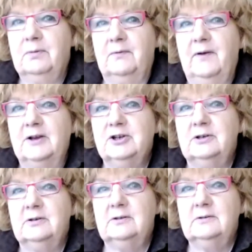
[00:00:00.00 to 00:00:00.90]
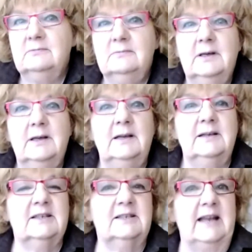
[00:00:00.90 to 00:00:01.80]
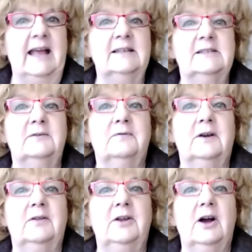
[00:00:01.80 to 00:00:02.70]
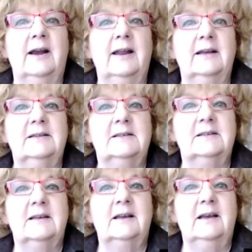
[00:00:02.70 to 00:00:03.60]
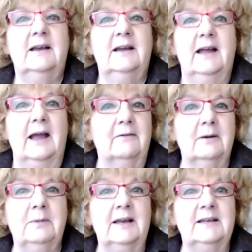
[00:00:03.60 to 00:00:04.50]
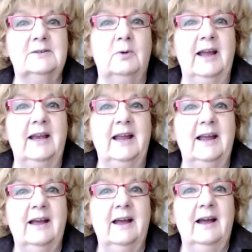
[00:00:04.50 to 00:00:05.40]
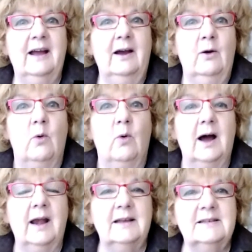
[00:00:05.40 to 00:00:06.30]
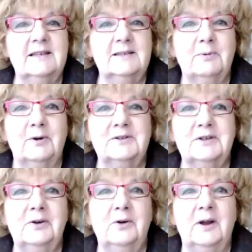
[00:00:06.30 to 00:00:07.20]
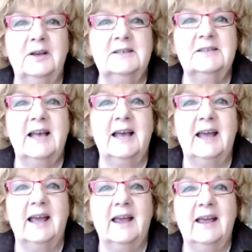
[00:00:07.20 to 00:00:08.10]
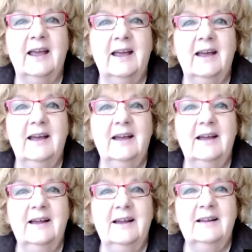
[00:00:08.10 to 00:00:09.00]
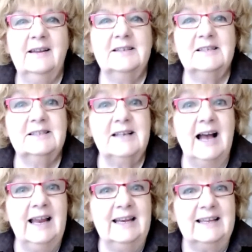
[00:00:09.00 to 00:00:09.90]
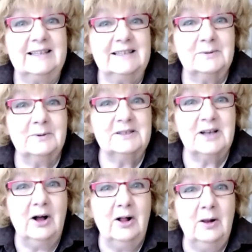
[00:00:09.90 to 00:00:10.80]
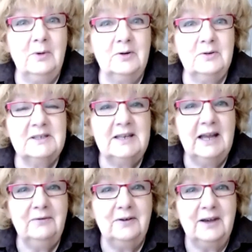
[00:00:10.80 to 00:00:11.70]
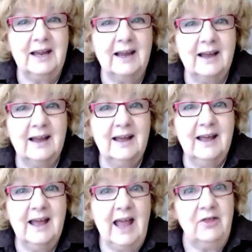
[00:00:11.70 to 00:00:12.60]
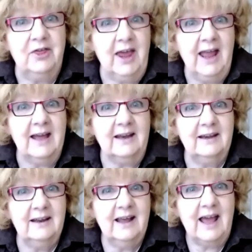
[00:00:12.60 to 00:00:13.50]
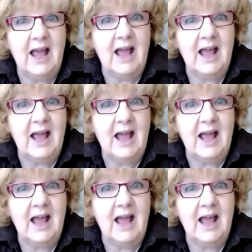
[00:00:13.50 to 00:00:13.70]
professional, stands in front of the audience. Everybody's waiting. What is this person going to say? The silence was almost deafening. And then